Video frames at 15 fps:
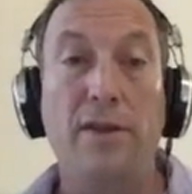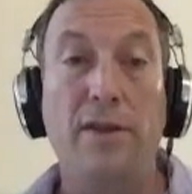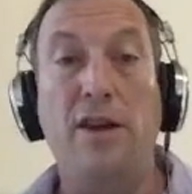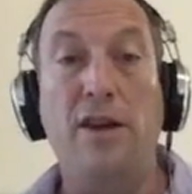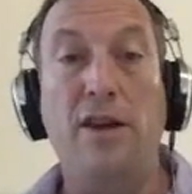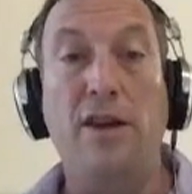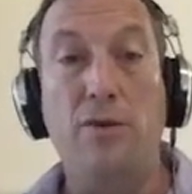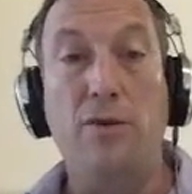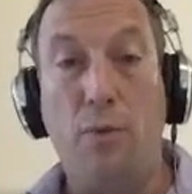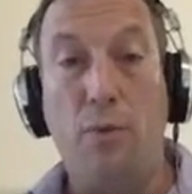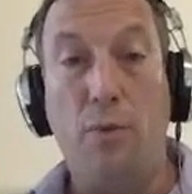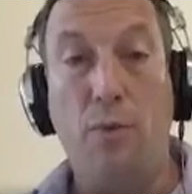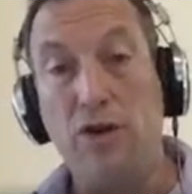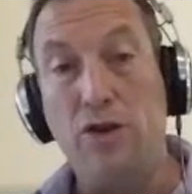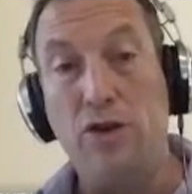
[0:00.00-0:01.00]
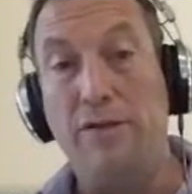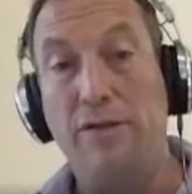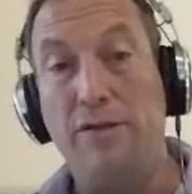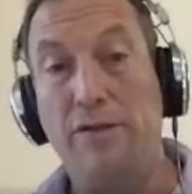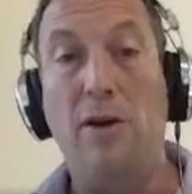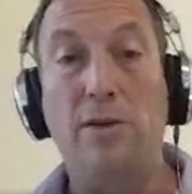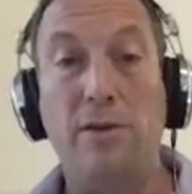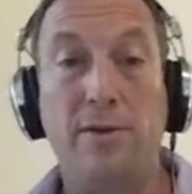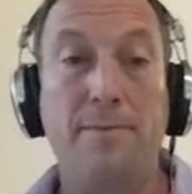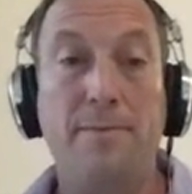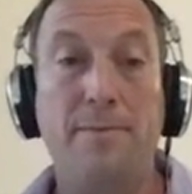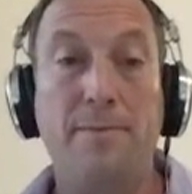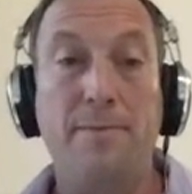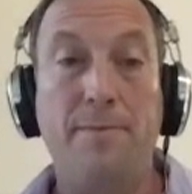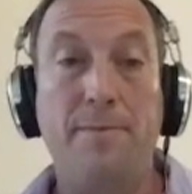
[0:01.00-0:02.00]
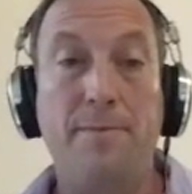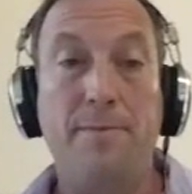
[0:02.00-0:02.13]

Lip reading: that when your shift starts,